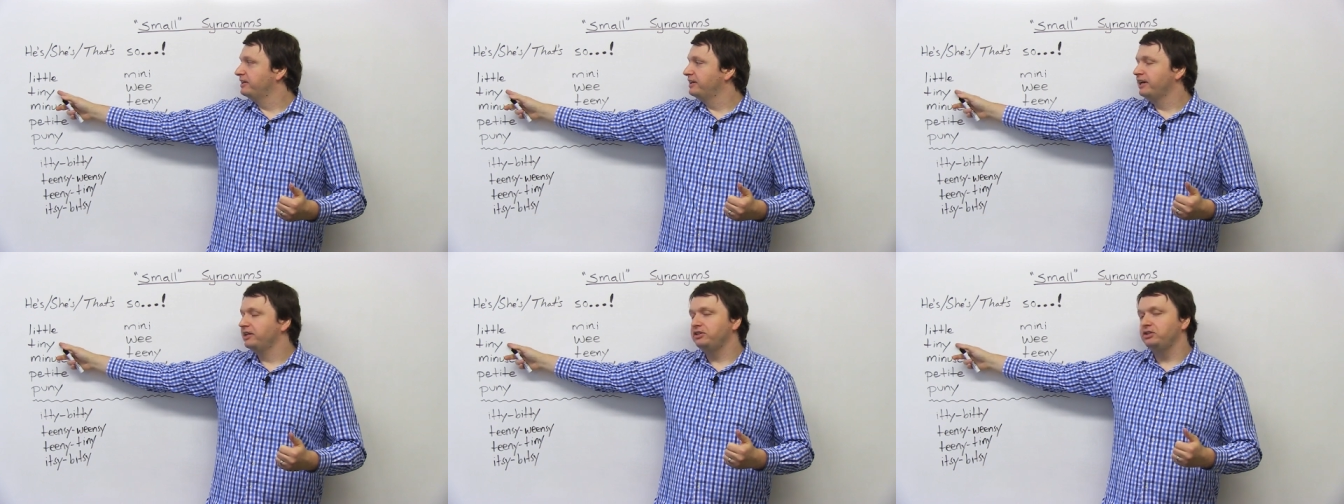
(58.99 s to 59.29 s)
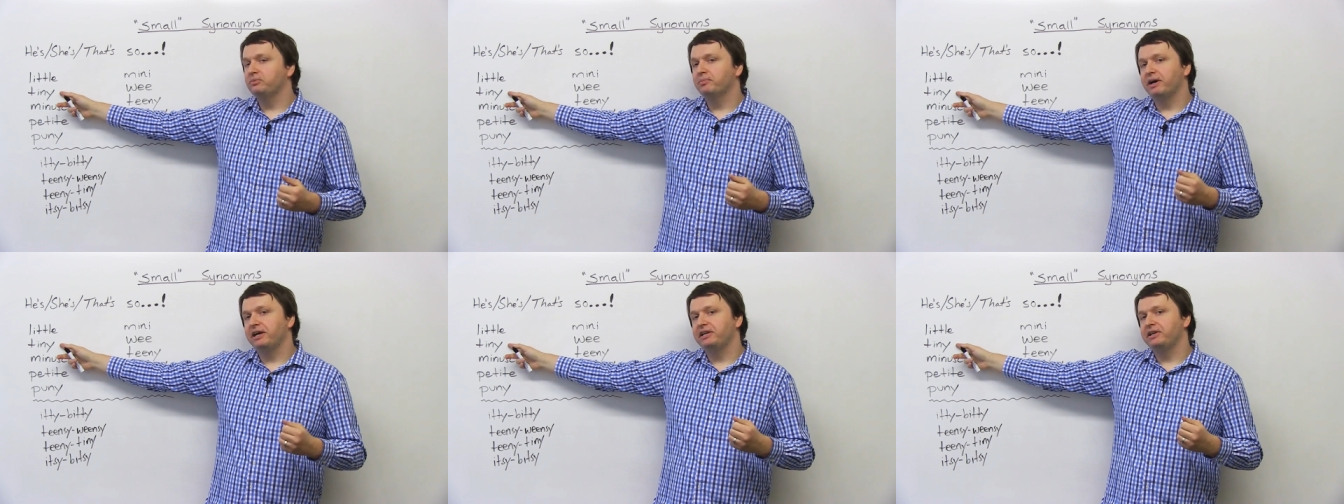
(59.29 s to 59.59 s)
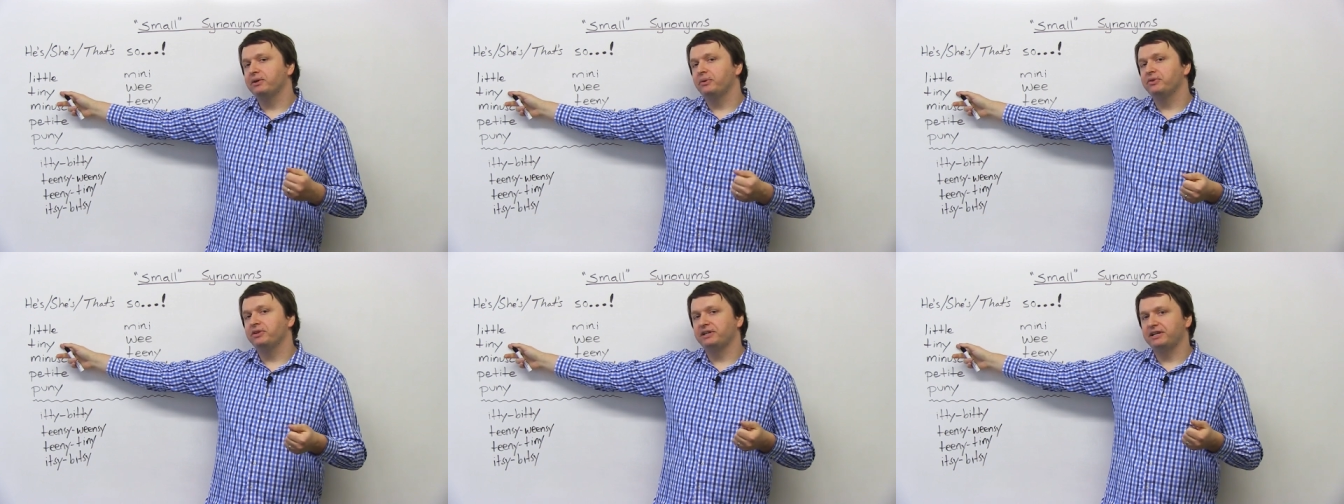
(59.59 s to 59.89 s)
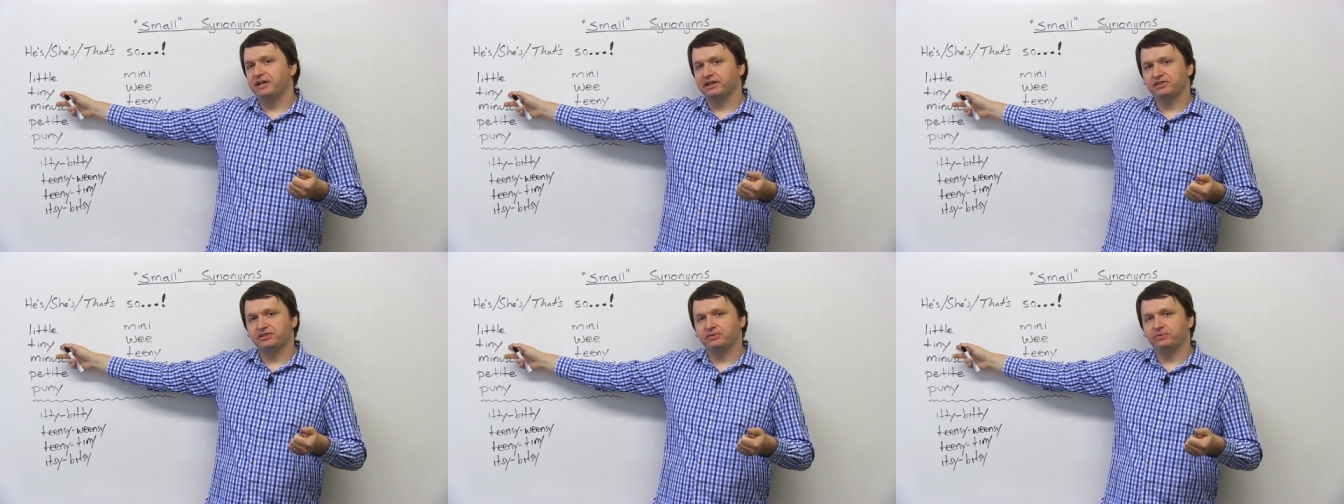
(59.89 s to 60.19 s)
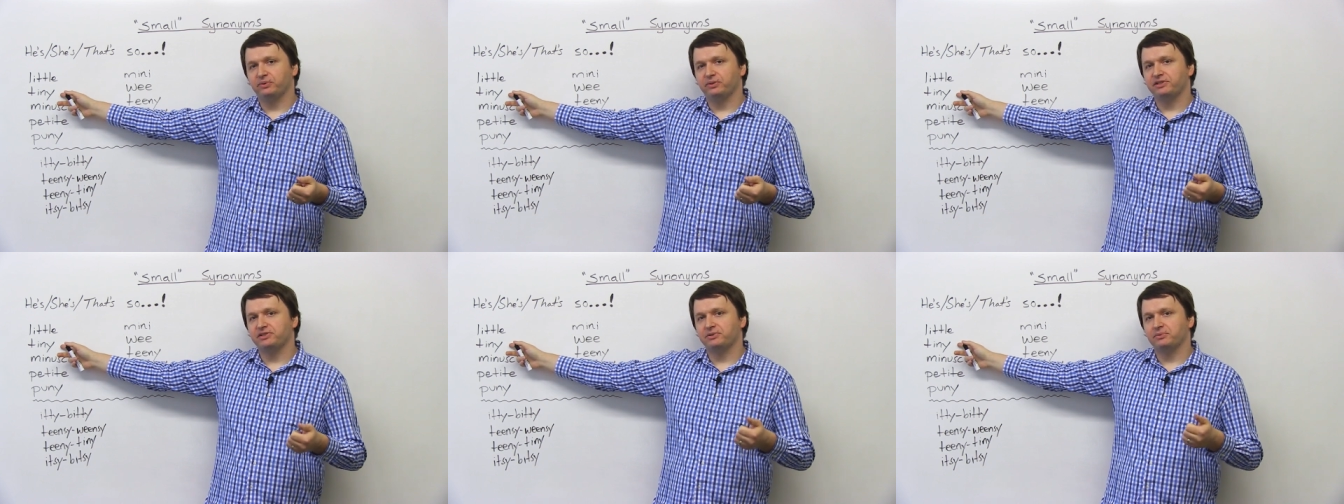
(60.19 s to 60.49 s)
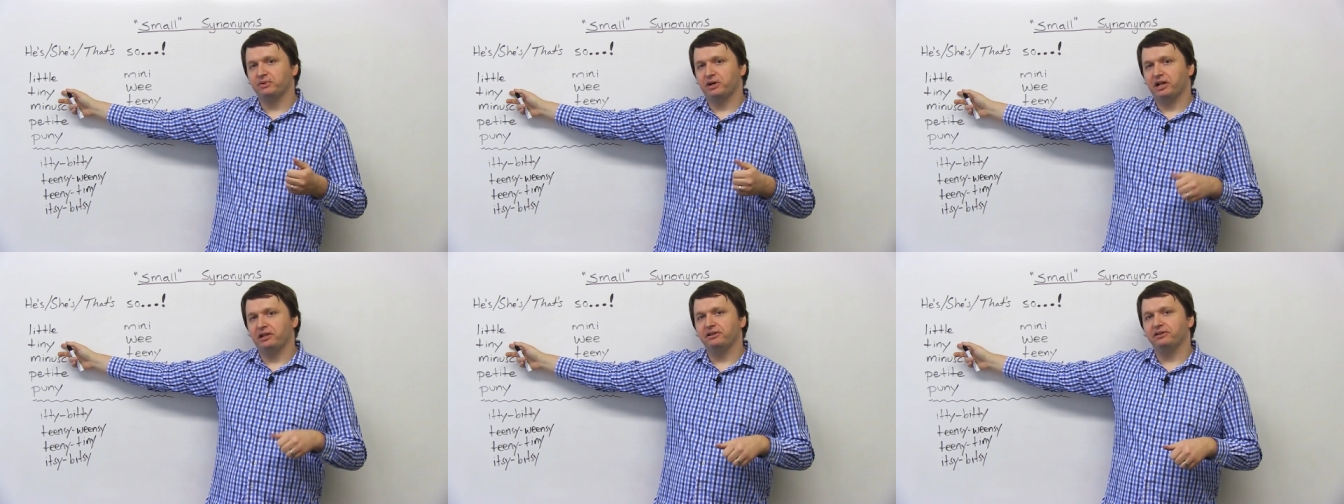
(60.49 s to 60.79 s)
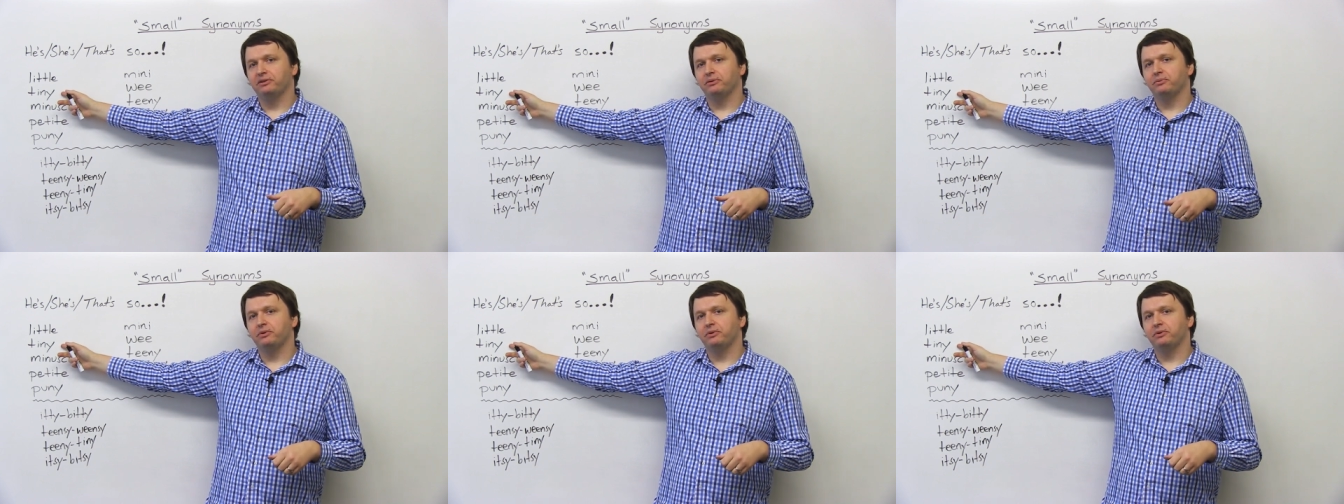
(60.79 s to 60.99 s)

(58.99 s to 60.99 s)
And you might know the next one as well,